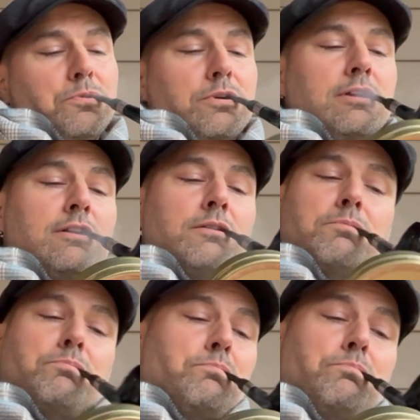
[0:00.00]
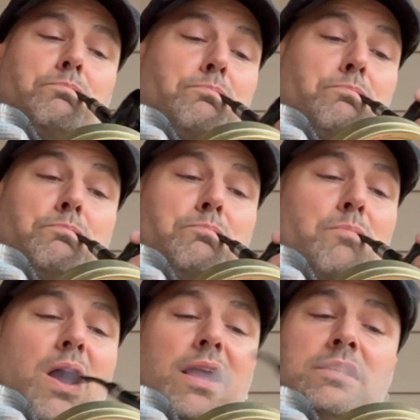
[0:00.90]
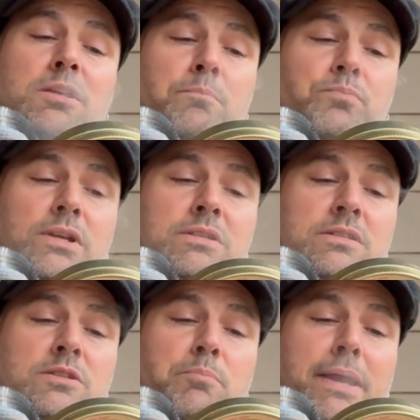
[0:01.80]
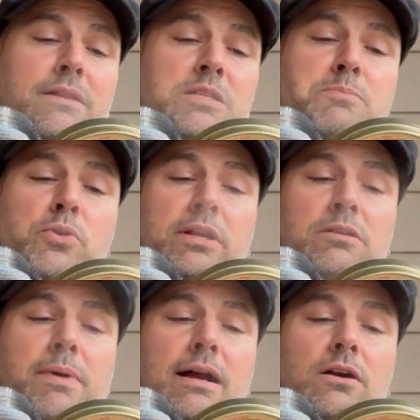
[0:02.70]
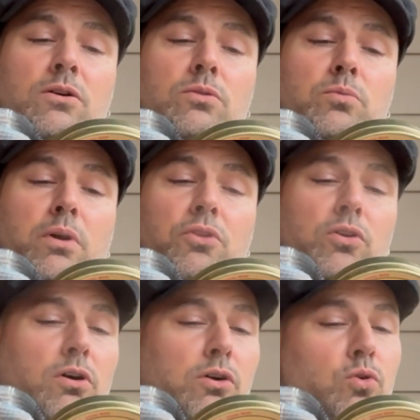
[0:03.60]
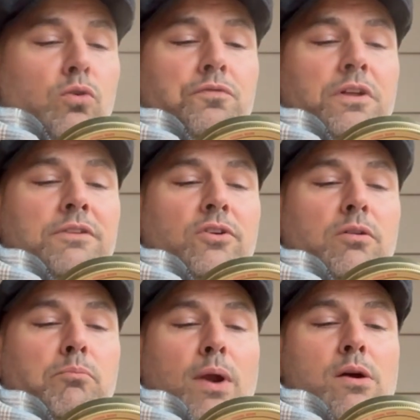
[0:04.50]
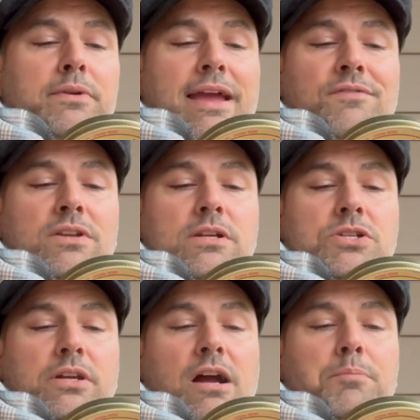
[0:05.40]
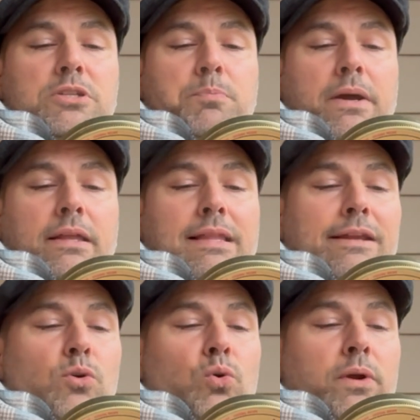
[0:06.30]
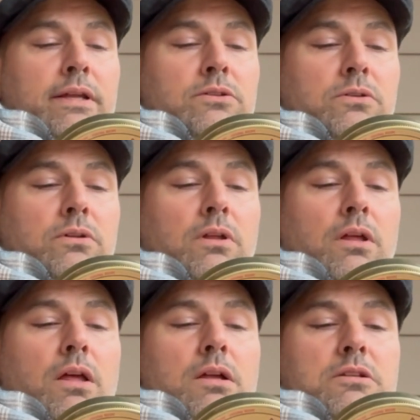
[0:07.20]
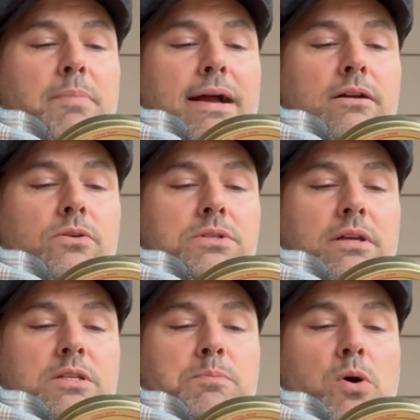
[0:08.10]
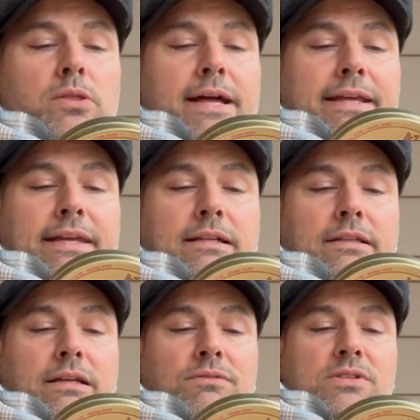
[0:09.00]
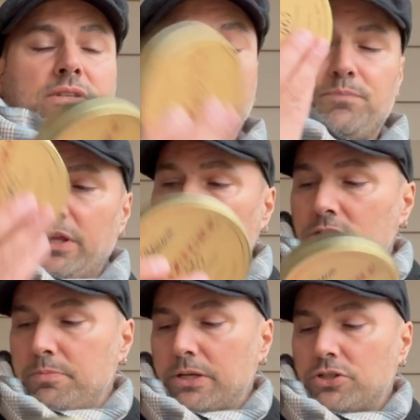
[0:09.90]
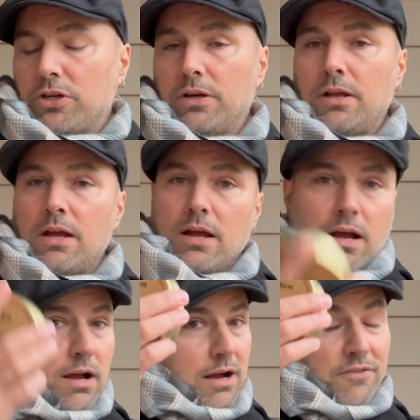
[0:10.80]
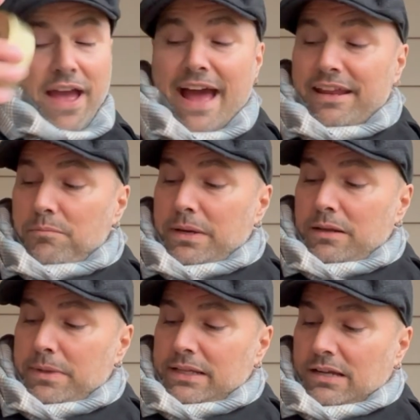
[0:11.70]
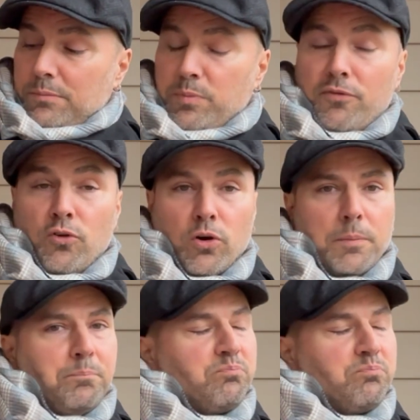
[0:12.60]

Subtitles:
And it says it's a balanced smoking tobacco with a cool flavor, brown Cavendish accomplished by light Oriental tobaccos and small Latakia leaves, English mixture. I've had it many, many times before.